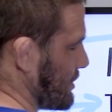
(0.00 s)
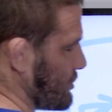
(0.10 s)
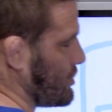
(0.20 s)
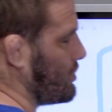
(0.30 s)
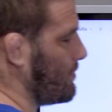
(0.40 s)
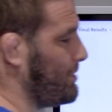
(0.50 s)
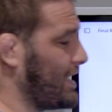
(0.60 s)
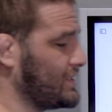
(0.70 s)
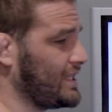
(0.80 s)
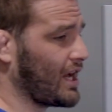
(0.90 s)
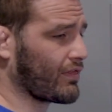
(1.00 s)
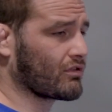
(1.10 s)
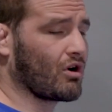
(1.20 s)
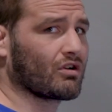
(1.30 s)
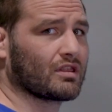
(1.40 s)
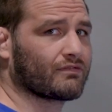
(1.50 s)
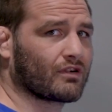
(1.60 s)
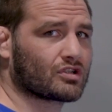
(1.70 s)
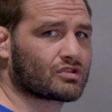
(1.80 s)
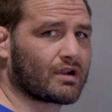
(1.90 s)
2, because he got thrown in the
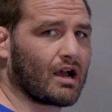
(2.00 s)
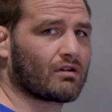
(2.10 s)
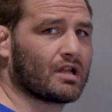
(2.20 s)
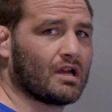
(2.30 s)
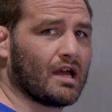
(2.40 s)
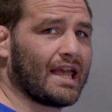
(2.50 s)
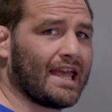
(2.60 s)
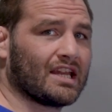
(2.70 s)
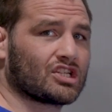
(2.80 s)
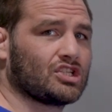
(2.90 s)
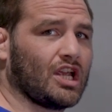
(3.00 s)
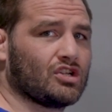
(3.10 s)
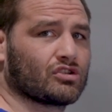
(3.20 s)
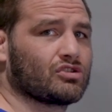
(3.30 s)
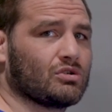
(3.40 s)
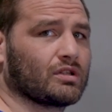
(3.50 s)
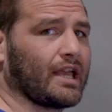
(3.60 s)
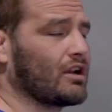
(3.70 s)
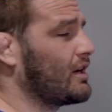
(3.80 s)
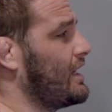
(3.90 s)
first round. An exchange or 2
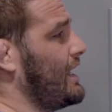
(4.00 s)
later,